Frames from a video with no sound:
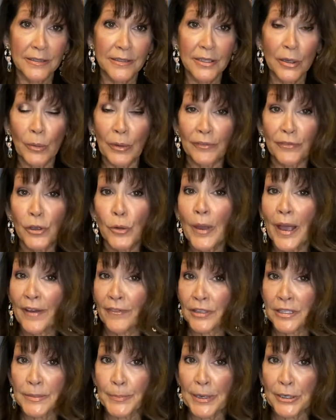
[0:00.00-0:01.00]
So if you have
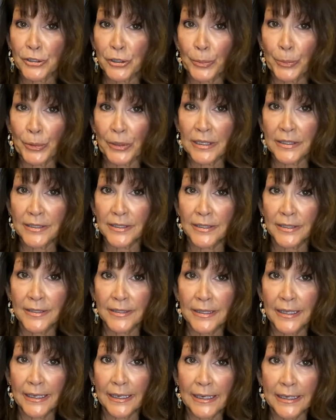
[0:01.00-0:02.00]
a special princess
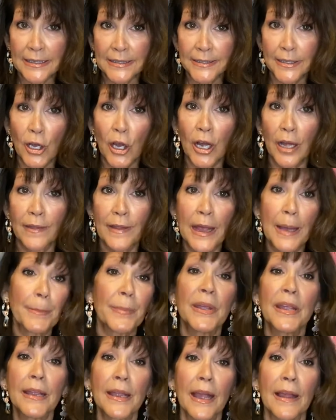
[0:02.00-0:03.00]
that is on that
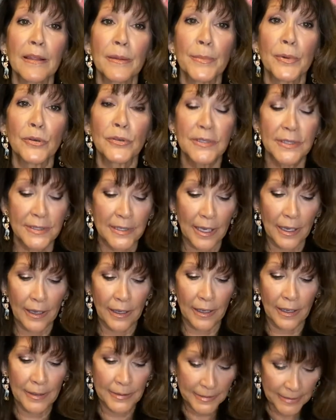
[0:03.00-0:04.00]
Pink Alamode site
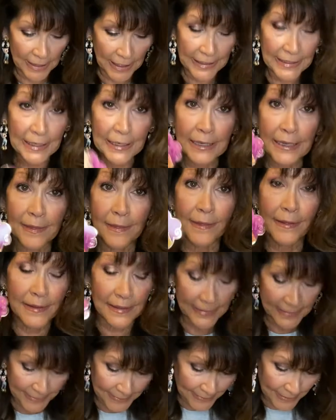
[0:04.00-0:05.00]
in
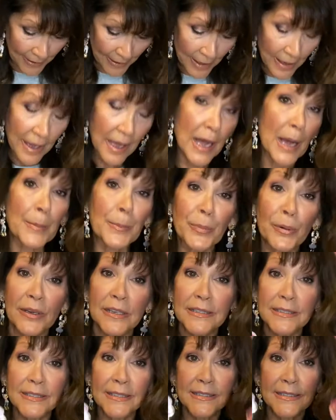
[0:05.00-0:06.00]
this
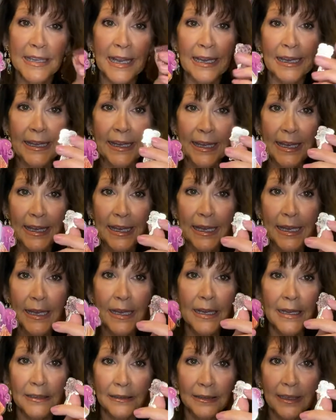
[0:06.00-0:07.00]
Princess and Key
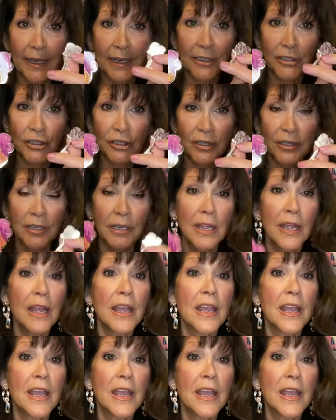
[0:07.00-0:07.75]
collection,